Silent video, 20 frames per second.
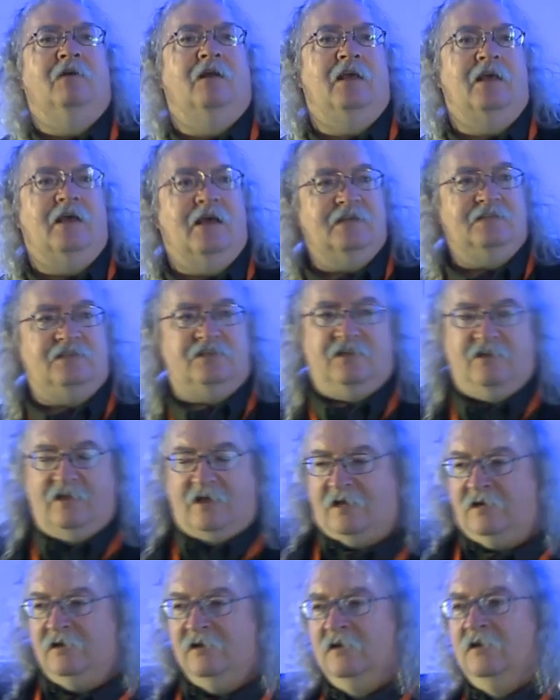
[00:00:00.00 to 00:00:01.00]
when I ask
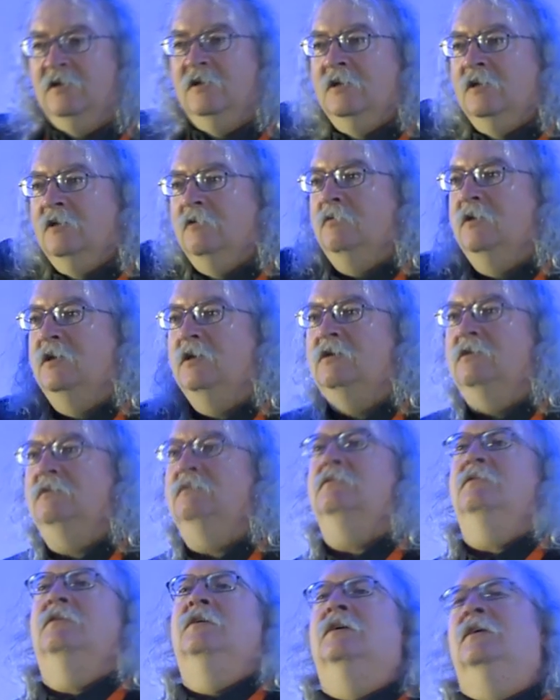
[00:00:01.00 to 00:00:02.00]
that.
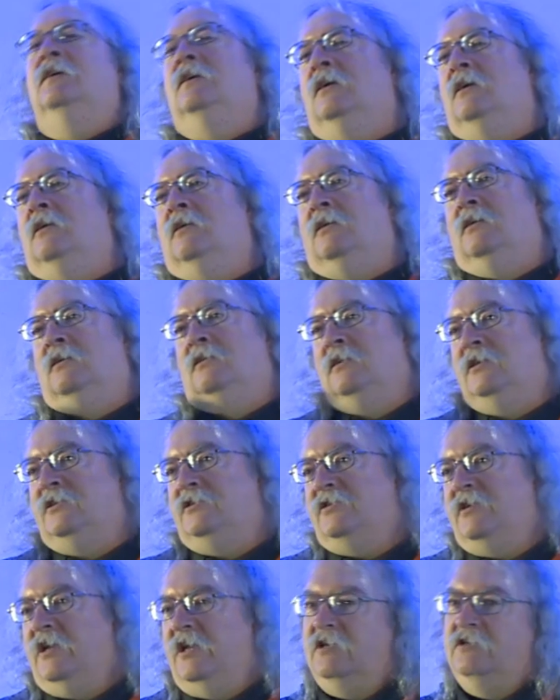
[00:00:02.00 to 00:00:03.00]
Well, let's
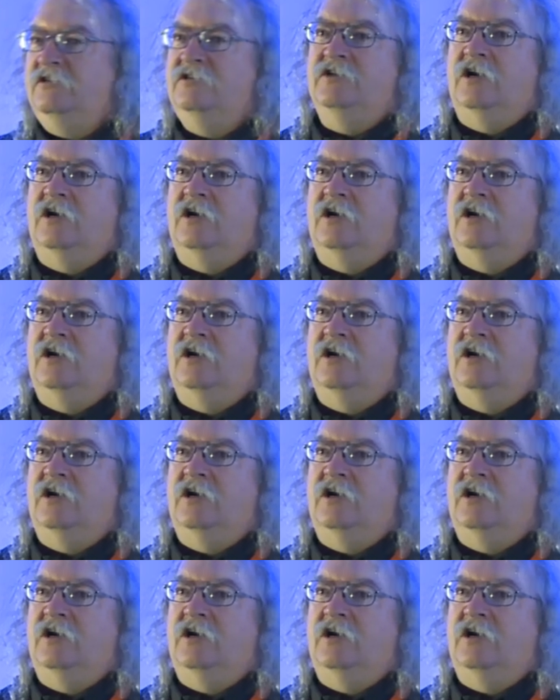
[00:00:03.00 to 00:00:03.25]
take